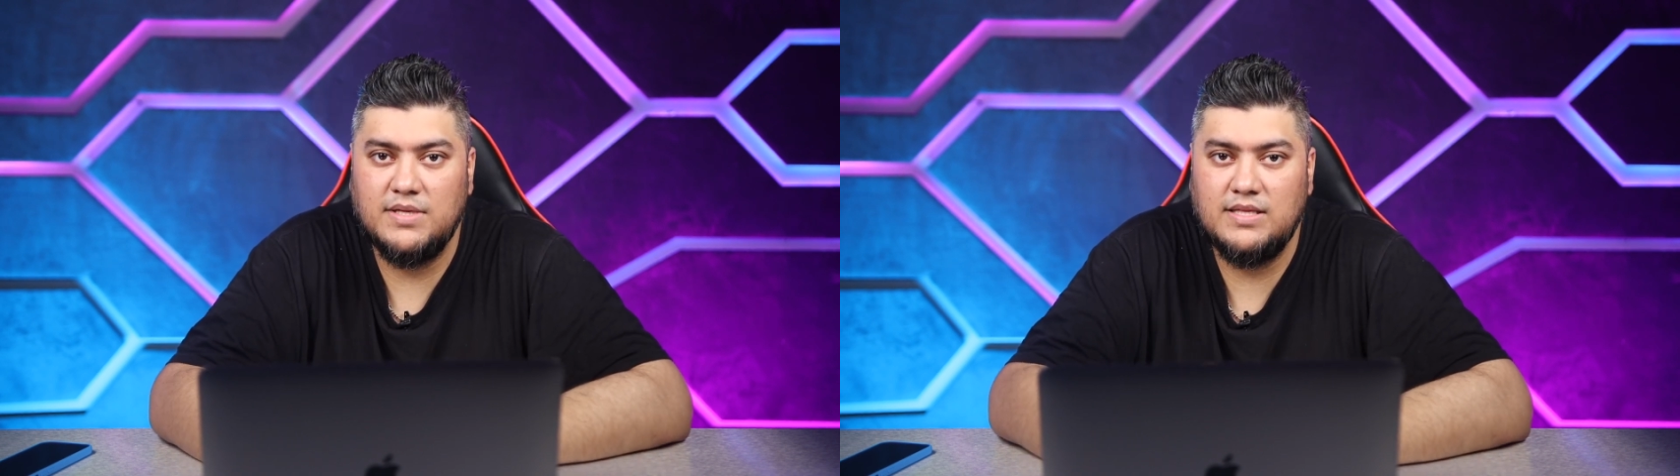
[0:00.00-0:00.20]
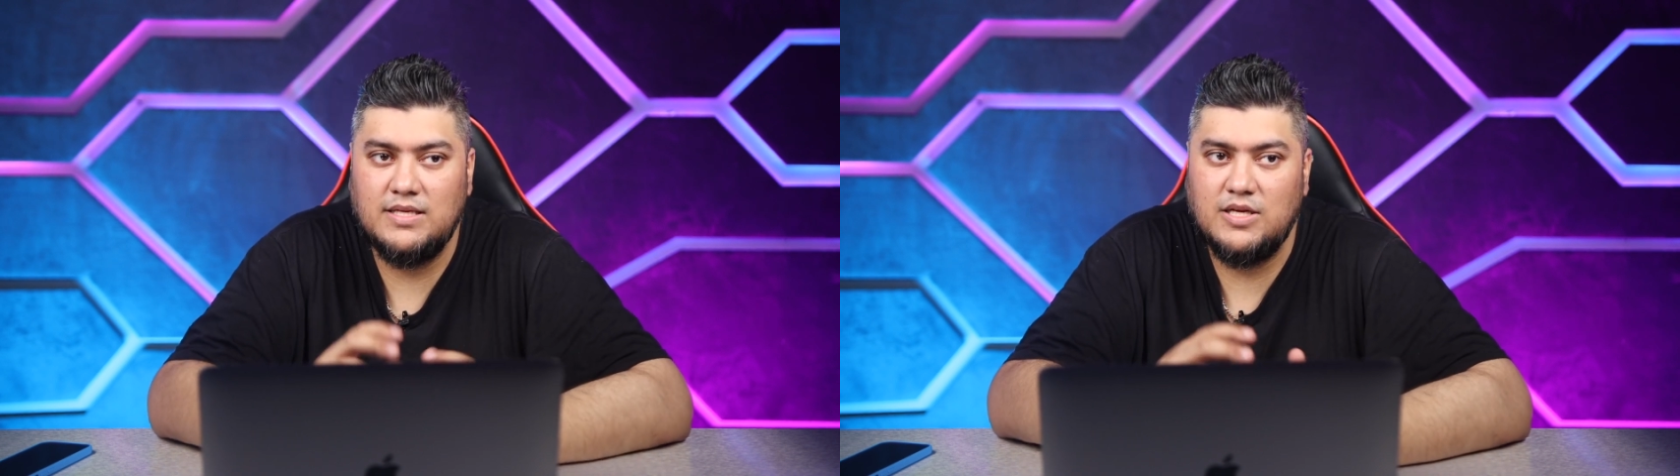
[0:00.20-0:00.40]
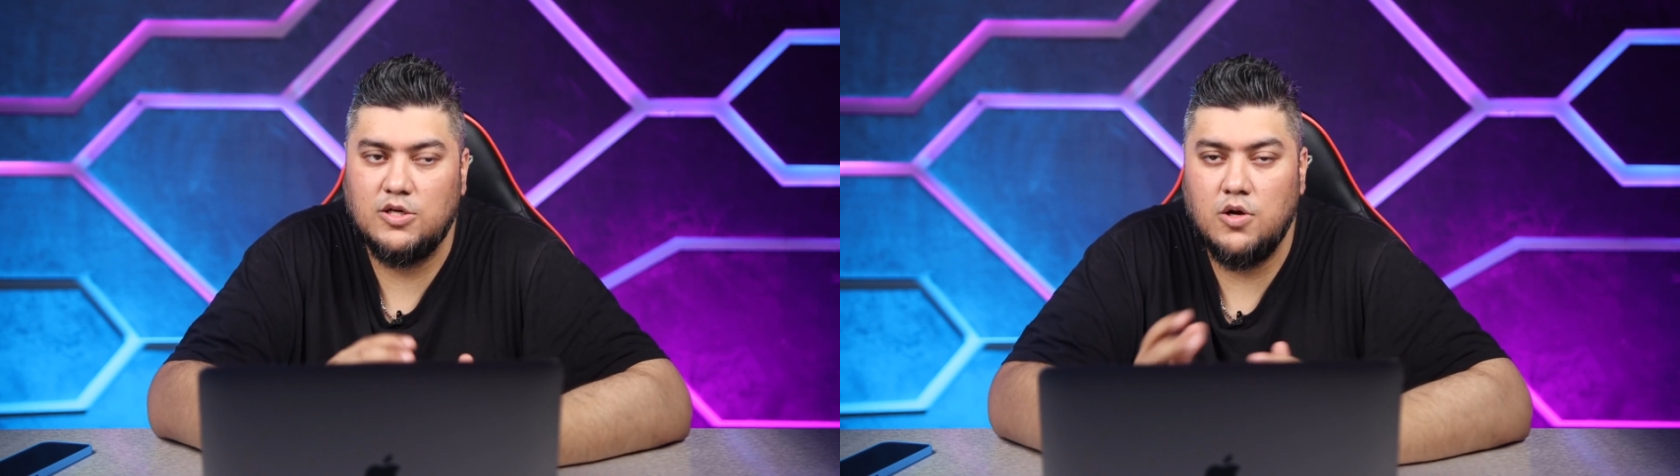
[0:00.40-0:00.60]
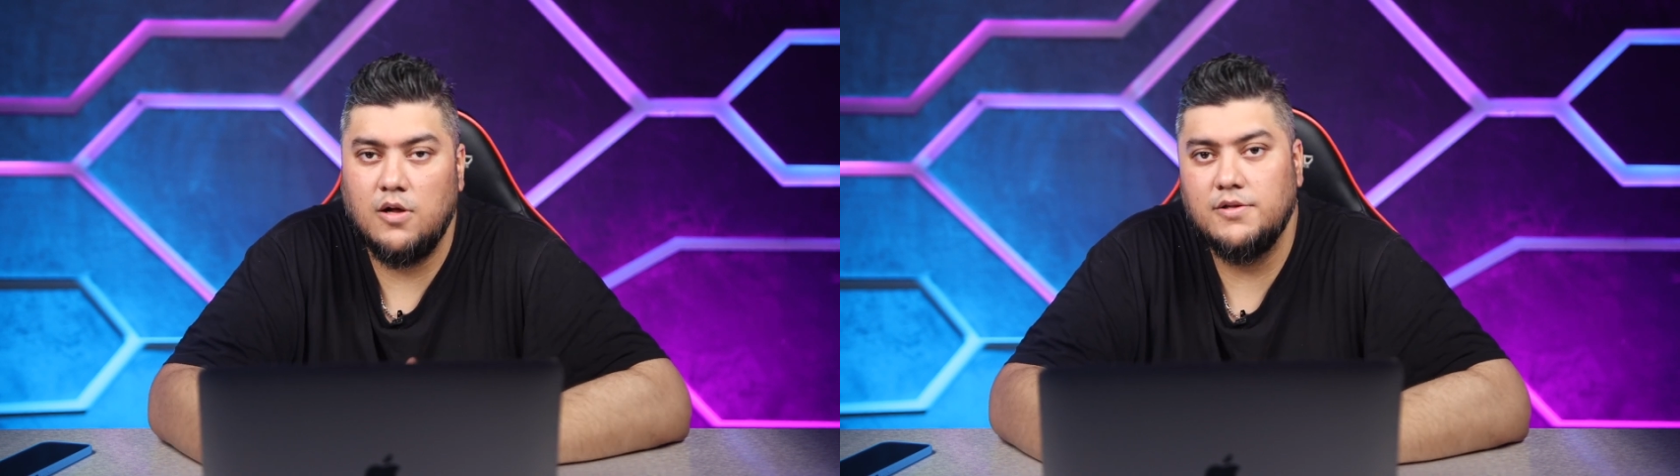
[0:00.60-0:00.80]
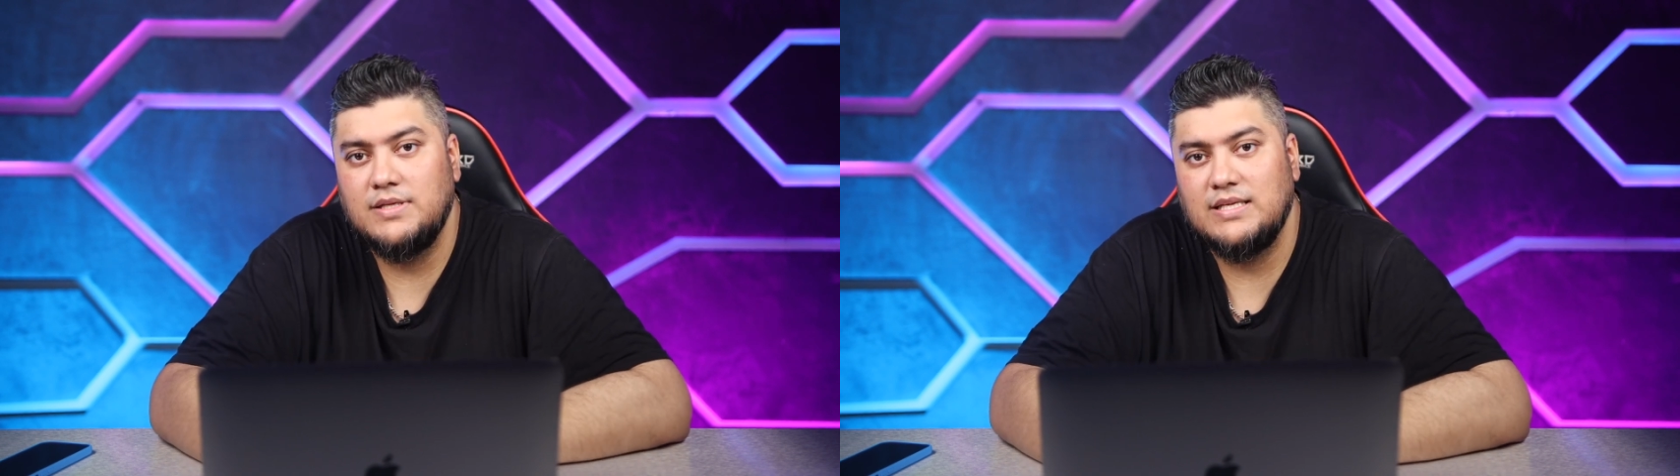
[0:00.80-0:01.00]
but the
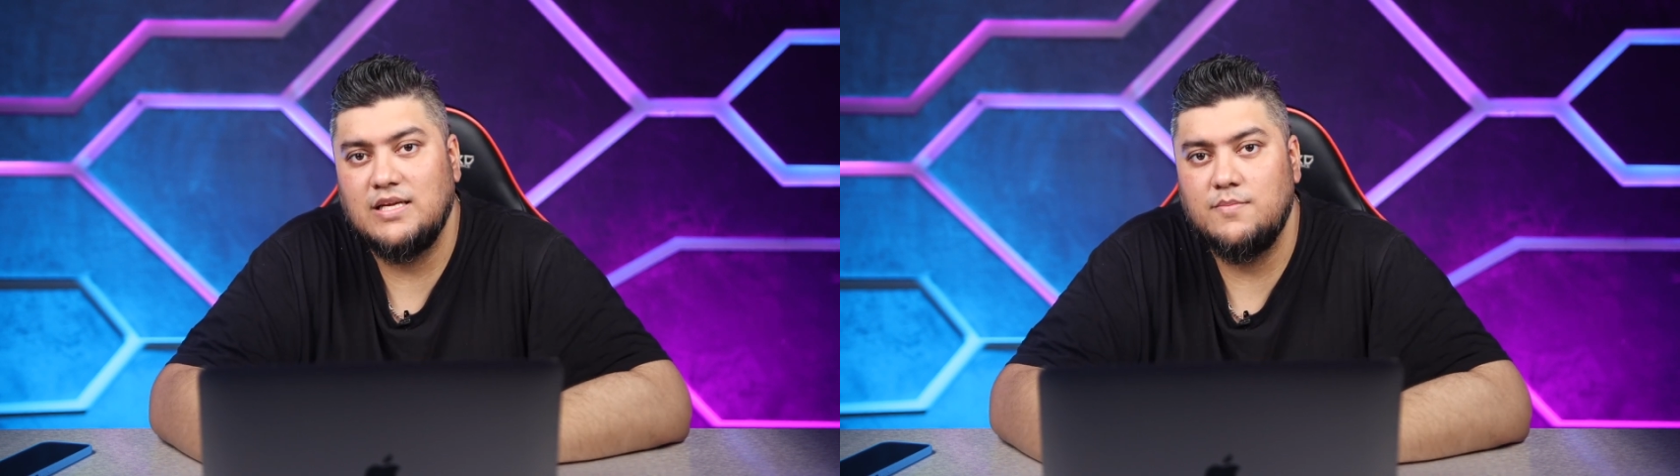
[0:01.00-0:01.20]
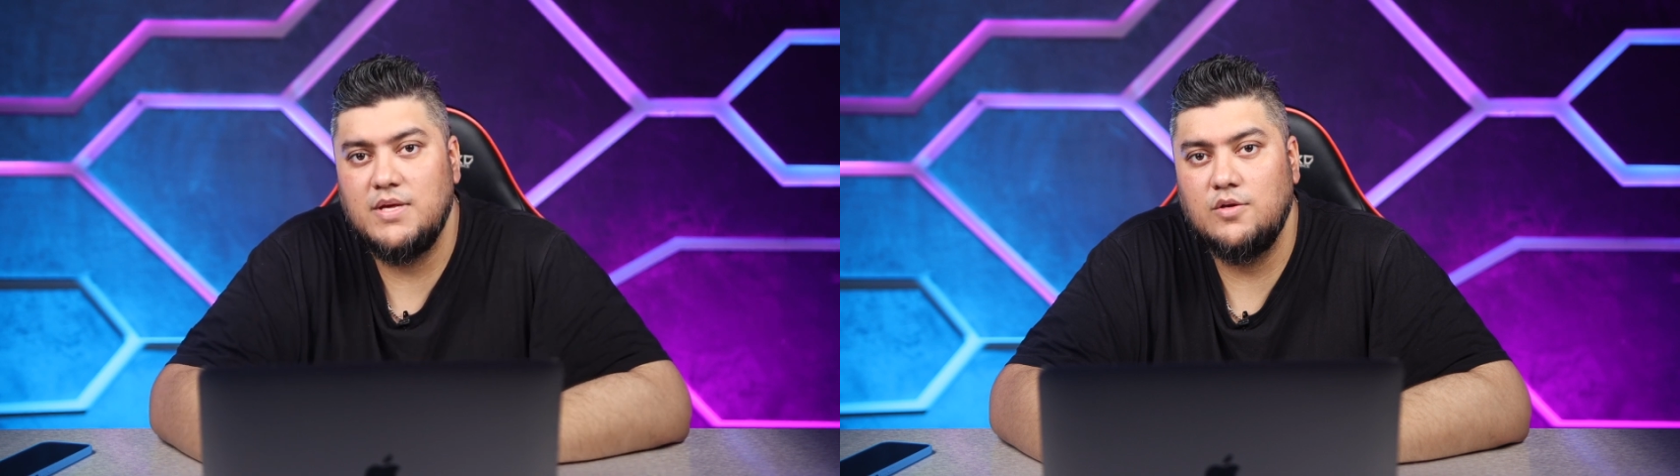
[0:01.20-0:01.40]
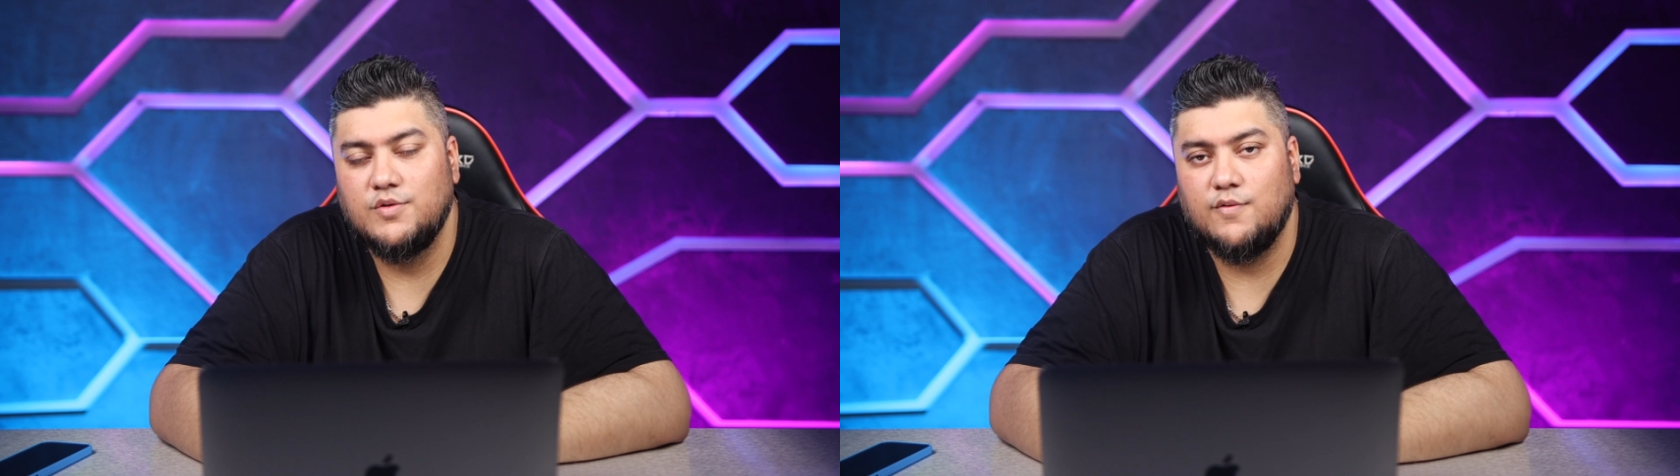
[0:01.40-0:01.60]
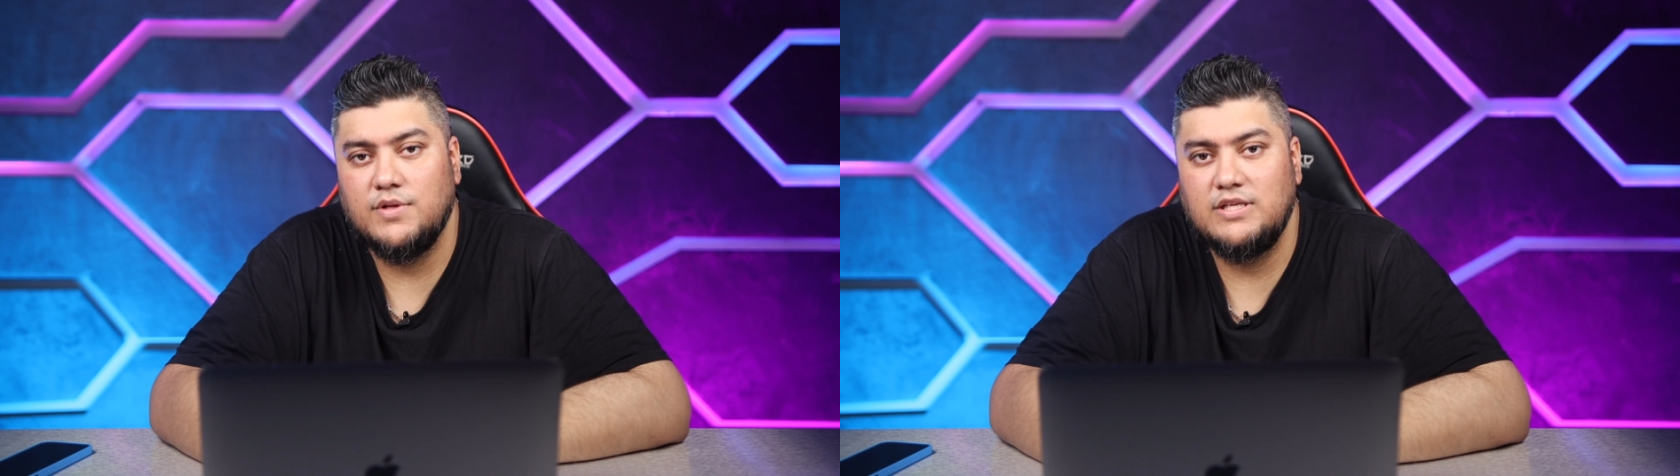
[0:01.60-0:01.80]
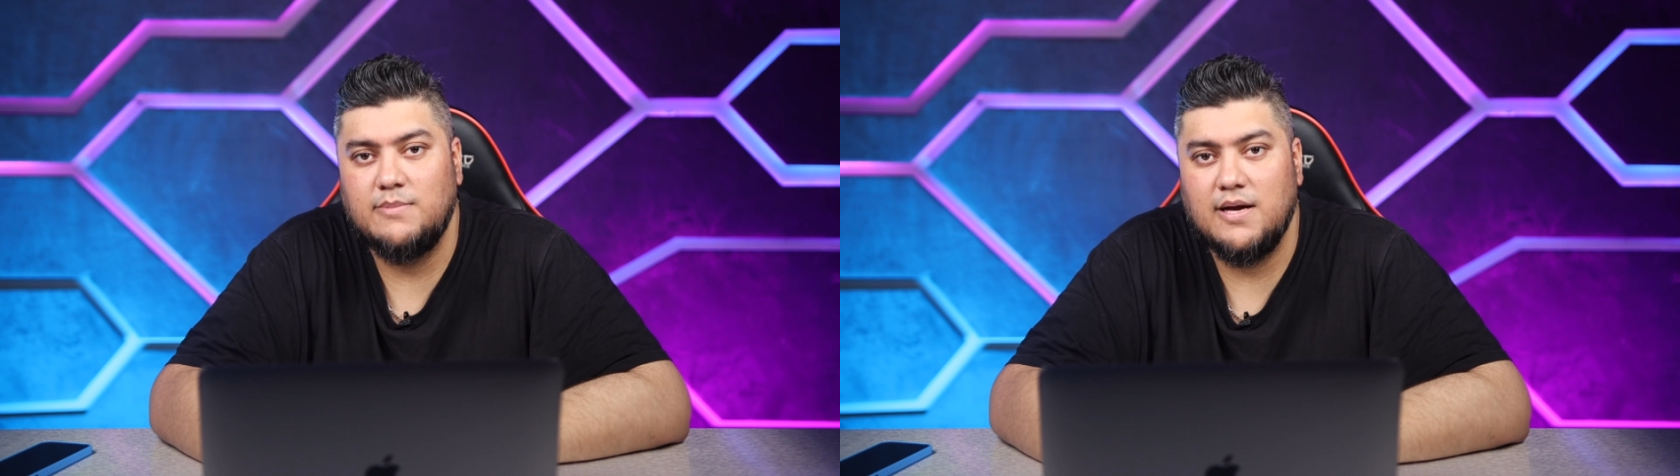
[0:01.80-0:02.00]
technology that's gonna be used for
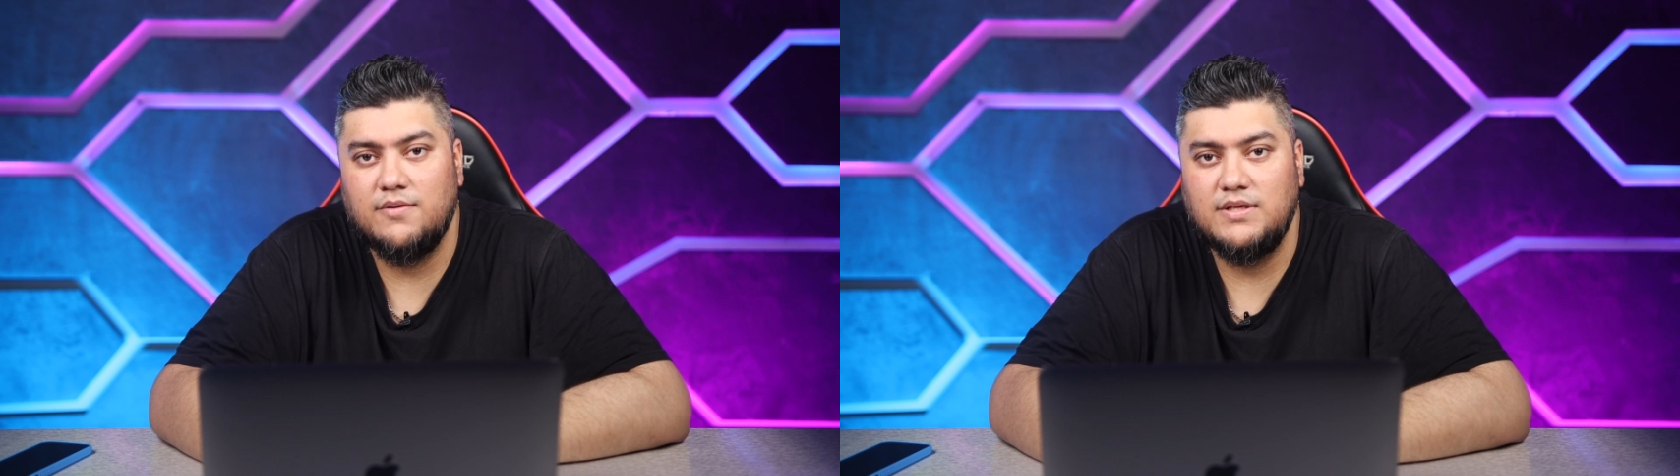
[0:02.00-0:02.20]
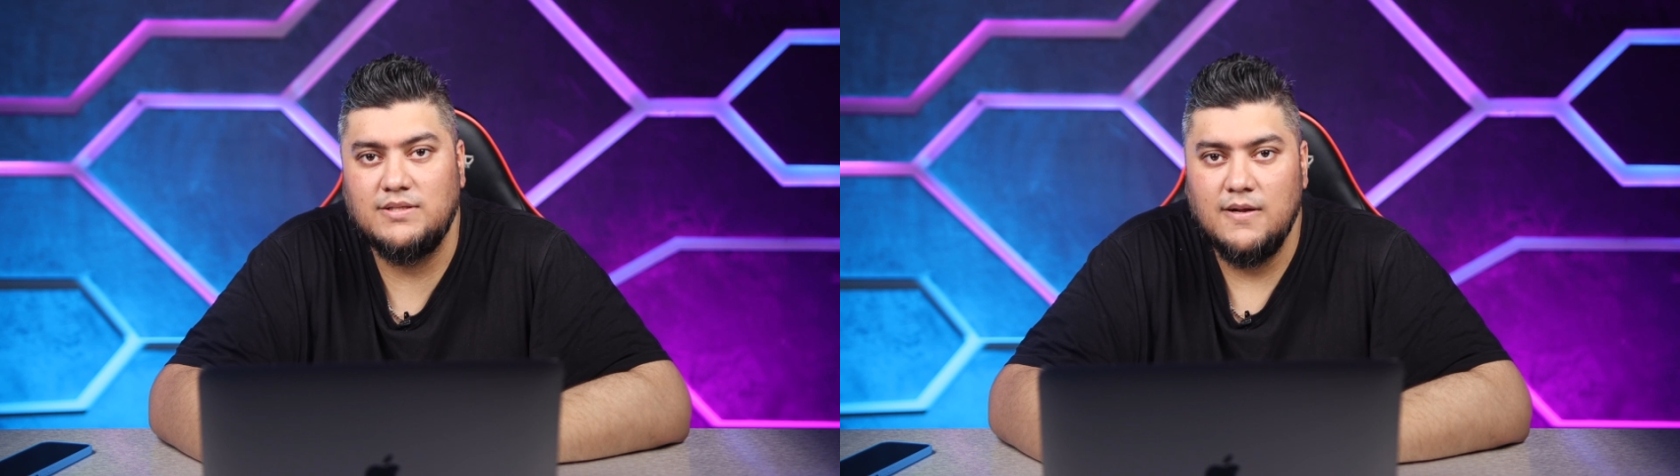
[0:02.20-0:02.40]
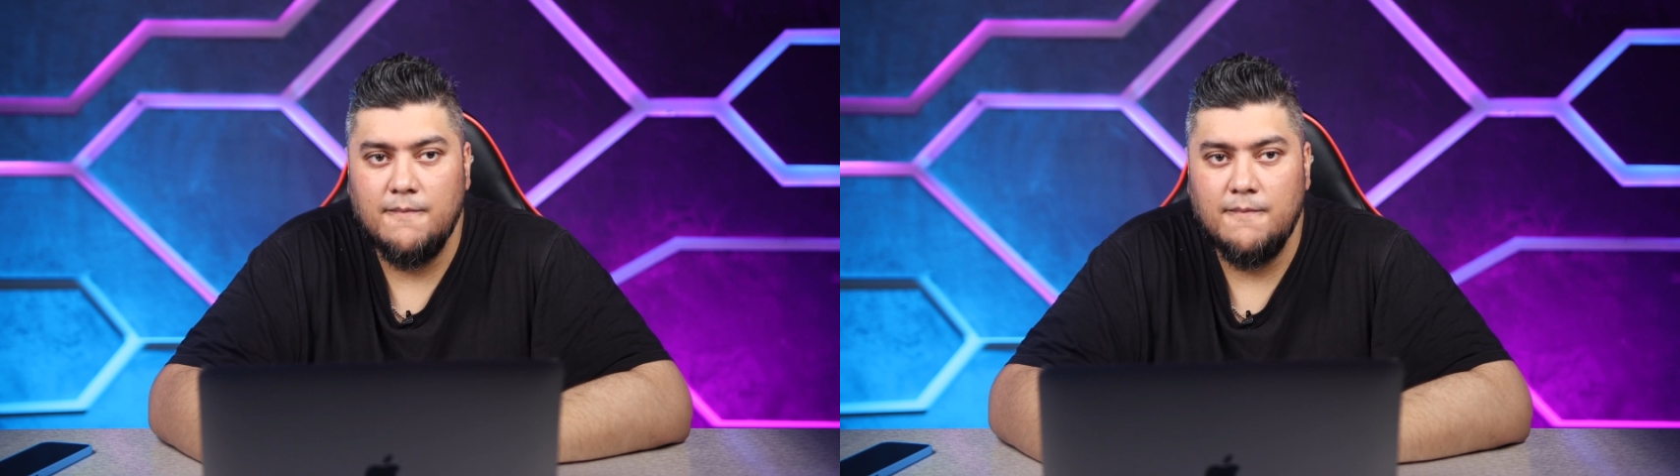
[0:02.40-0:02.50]
these batteries